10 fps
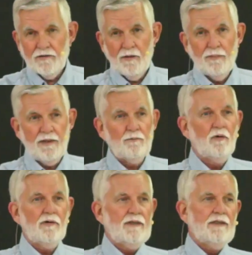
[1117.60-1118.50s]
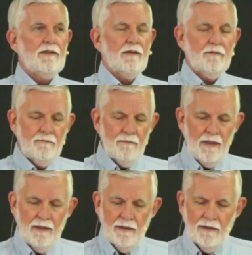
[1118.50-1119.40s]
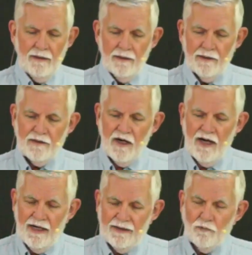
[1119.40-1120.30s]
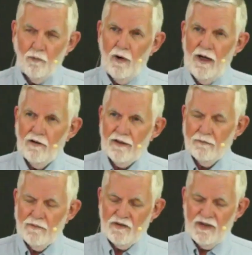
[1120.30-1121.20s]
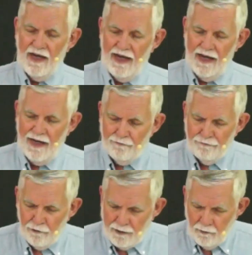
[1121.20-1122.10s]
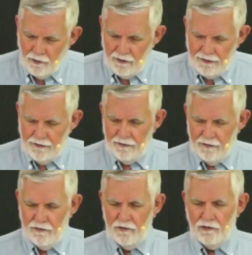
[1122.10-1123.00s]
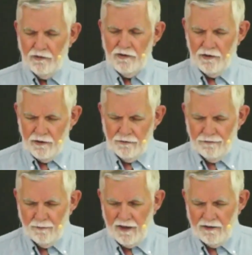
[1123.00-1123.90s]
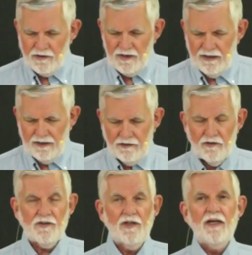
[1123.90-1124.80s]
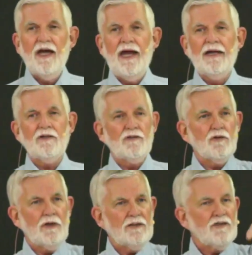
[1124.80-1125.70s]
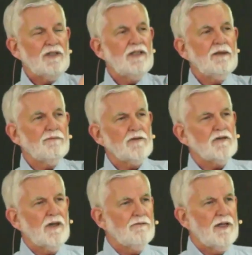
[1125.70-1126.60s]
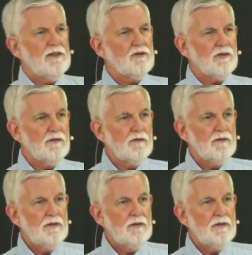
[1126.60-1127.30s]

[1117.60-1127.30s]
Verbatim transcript: There's a big point here. God welcomes everyone to turn from their sins and to trust in him for salvation.